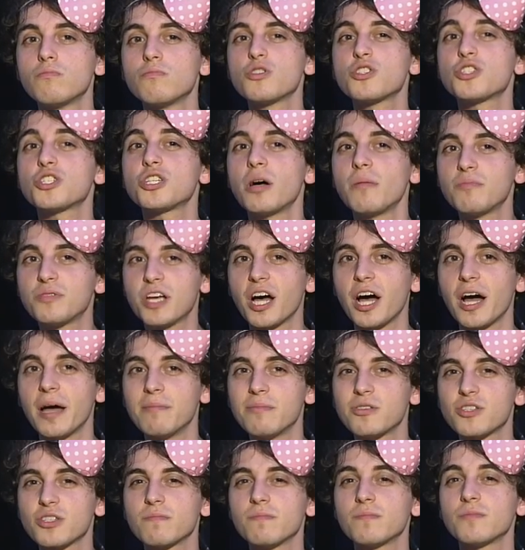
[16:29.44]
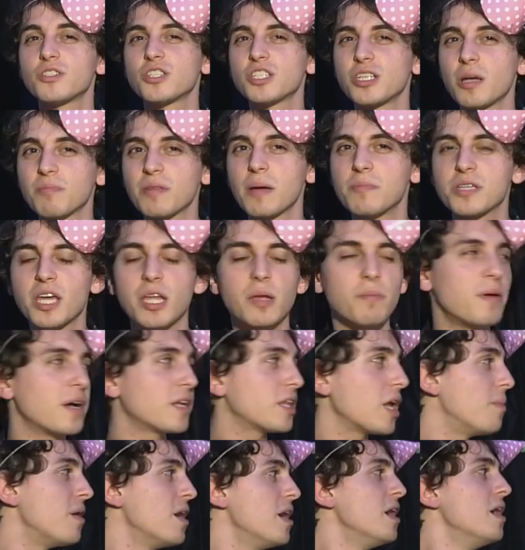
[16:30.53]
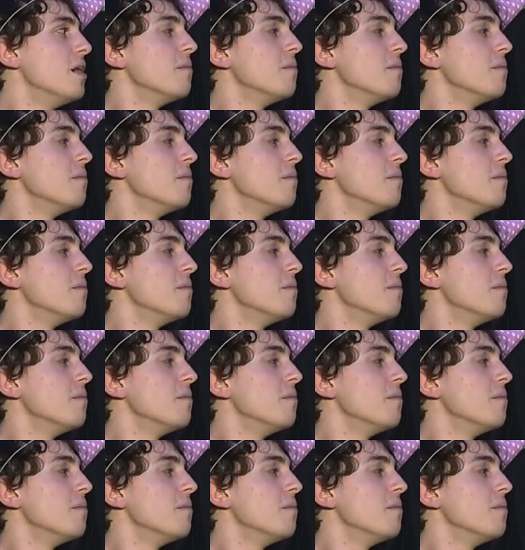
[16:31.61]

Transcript: Sometimes, sometimes getting picked up.